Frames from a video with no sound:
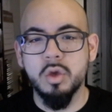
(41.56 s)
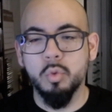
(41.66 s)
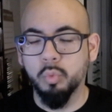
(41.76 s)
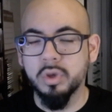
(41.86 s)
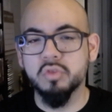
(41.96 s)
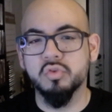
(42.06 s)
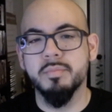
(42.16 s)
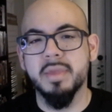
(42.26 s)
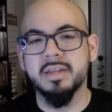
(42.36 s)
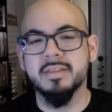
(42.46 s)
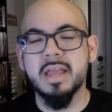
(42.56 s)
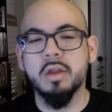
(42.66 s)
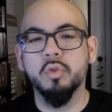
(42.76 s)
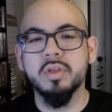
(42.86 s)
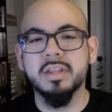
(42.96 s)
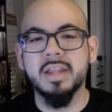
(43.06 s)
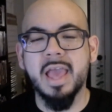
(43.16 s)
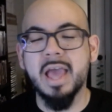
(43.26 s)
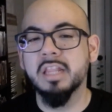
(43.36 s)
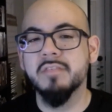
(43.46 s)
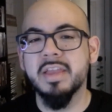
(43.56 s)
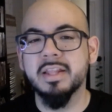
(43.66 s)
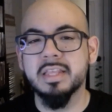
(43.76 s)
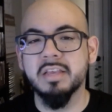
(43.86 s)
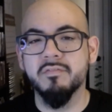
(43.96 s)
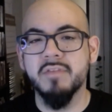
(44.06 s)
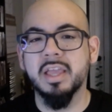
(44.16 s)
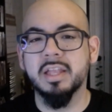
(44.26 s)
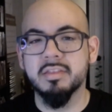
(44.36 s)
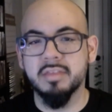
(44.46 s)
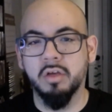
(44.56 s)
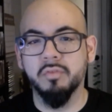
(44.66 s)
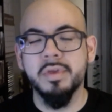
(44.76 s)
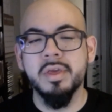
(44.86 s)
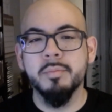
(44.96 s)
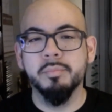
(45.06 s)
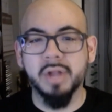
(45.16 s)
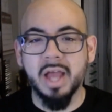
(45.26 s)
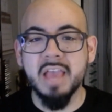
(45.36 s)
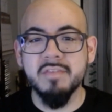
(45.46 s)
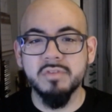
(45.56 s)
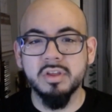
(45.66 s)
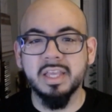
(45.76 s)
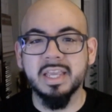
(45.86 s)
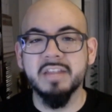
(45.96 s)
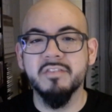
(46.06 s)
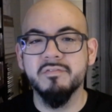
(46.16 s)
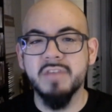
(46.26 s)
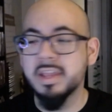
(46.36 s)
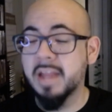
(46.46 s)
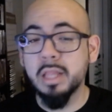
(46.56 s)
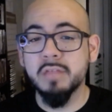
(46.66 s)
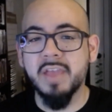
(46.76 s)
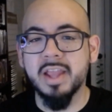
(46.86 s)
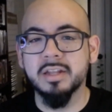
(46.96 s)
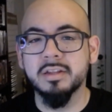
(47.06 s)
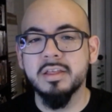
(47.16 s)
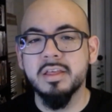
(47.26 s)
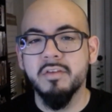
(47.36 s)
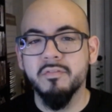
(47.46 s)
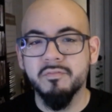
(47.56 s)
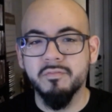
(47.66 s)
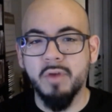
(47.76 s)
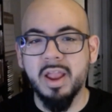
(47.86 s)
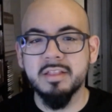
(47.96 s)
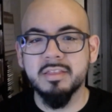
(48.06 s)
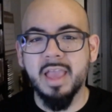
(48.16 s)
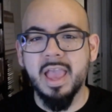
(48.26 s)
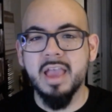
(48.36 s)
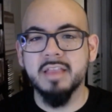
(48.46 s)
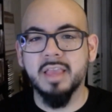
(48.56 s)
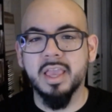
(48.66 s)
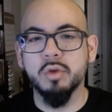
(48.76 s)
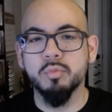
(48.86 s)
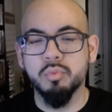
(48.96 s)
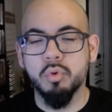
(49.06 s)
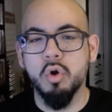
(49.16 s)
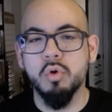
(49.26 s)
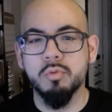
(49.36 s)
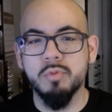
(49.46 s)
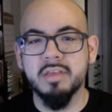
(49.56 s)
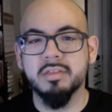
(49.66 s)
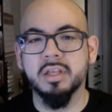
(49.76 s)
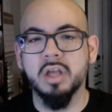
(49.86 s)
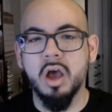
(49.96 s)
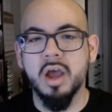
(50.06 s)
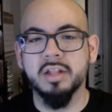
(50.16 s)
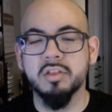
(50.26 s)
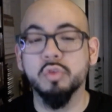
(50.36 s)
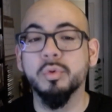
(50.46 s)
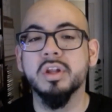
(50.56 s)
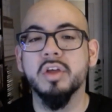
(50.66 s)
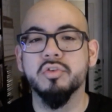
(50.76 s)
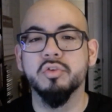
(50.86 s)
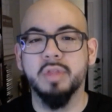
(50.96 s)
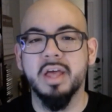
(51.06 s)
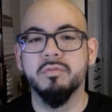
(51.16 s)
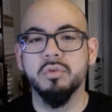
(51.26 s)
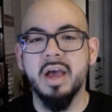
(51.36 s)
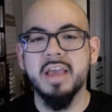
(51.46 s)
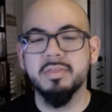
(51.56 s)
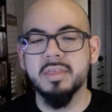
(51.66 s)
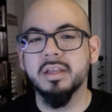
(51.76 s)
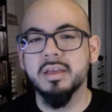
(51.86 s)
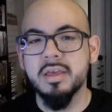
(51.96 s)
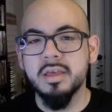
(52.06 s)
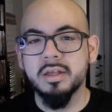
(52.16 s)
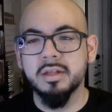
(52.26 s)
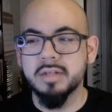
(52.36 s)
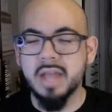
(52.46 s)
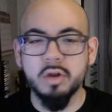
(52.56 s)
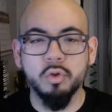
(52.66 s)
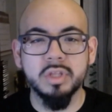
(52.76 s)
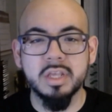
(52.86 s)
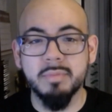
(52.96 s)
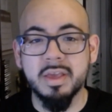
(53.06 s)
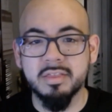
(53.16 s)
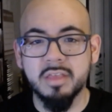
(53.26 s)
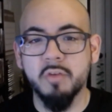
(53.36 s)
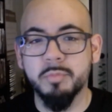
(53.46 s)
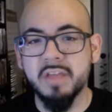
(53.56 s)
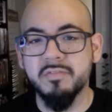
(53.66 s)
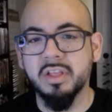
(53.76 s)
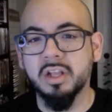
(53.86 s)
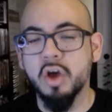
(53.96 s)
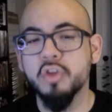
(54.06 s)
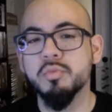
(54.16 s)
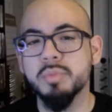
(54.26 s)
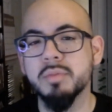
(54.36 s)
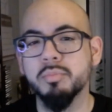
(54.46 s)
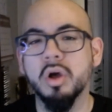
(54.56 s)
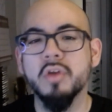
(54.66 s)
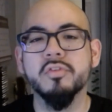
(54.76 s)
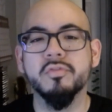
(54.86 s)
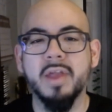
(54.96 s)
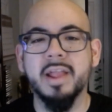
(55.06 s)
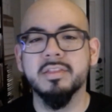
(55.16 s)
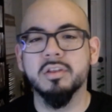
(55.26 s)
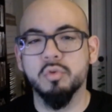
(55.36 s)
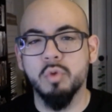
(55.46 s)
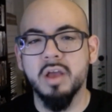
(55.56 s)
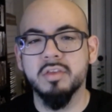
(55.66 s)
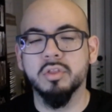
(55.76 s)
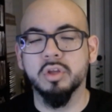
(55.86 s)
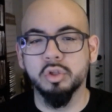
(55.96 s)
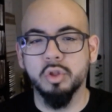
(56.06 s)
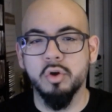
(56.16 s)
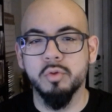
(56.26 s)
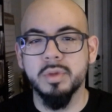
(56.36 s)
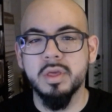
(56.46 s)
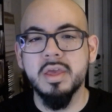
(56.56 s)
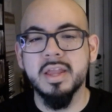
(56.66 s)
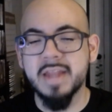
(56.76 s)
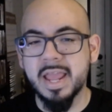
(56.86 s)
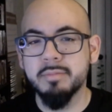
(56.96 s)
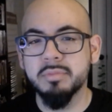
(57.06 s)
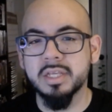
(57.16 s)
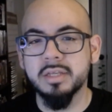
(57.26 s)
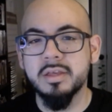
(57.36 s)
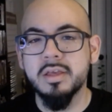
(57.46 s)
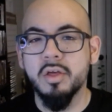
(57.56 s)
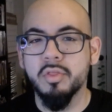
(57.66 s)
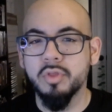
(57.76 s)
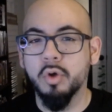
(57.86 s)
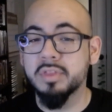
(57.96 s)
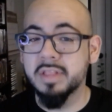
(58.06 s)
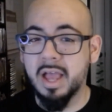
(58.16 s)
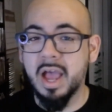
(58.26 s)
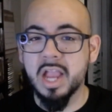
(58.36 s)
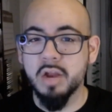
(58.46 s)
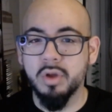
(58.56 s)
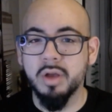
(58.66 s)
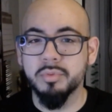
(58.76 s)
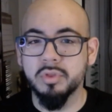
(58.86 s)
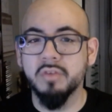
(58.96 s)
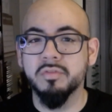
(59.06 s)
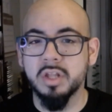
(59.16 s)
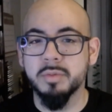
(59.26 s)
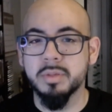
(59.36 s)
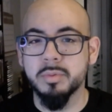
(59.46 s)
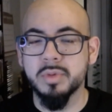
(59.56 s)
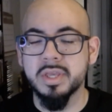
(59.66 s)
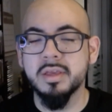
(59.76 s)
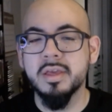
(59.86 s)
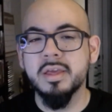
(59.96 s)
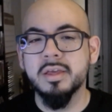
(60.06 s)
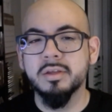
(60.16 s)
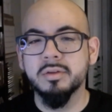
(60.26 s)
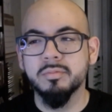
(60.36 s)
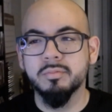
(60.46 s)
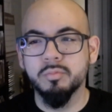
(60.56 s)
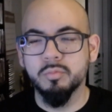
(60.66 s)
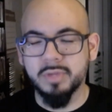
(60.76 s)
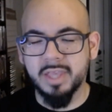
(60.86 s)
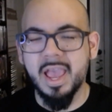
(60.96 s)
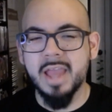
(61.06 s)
was tremendous. Not only did it elevate the event itself, but I feel like it elevated France as a pro wrestling audience to another level. I think not only in myself, but I feel like other people, other fans across the globe, namely those in the higher ups of the WWE, can